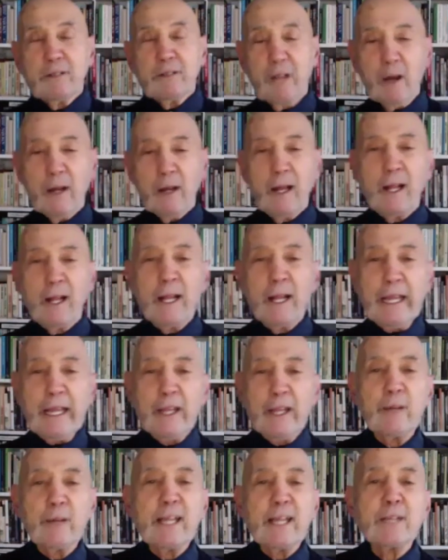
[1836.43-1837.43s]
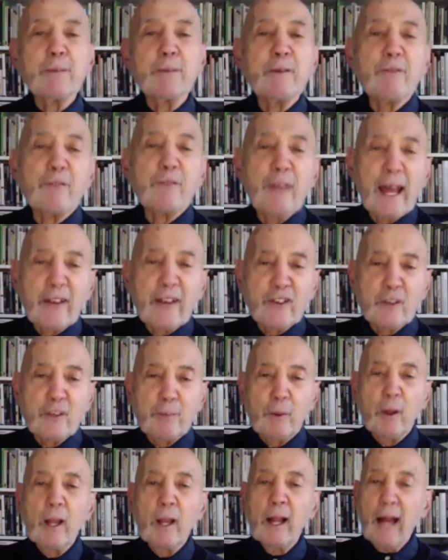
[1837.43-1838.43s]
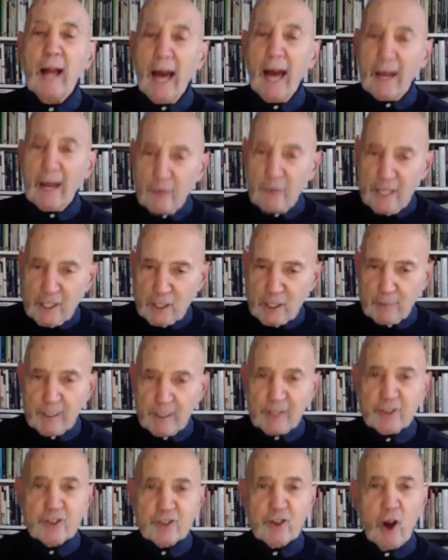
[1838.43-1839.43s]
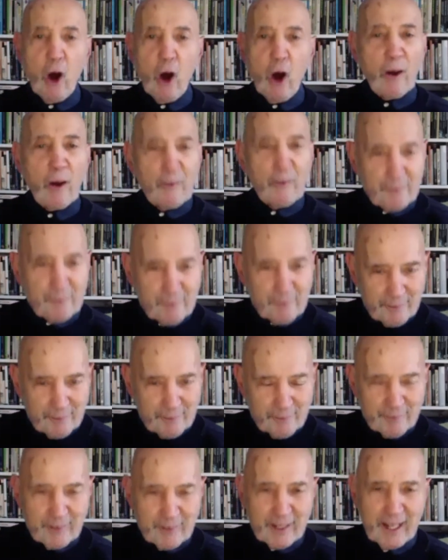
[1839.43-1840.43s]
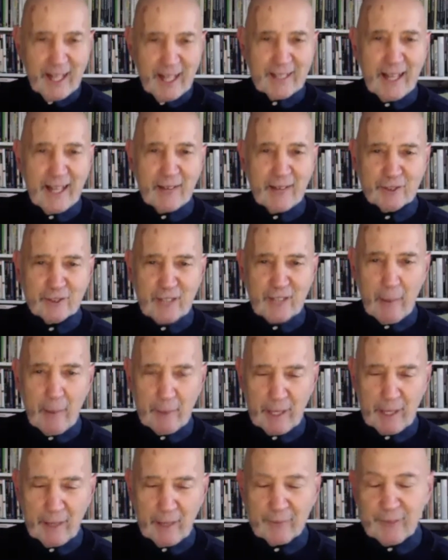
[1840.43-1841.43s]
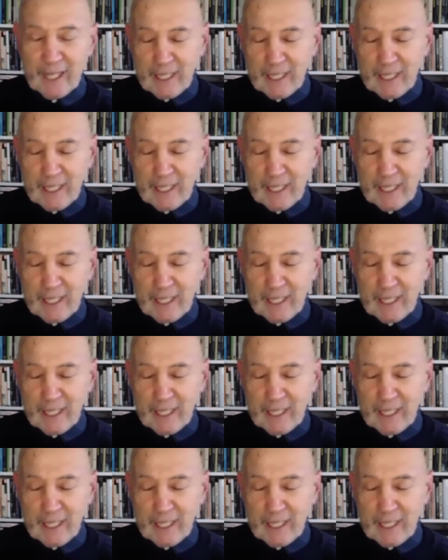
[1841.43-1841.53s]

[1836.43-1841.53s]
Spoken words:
You need to be flexible and reasonably strong and have stamina.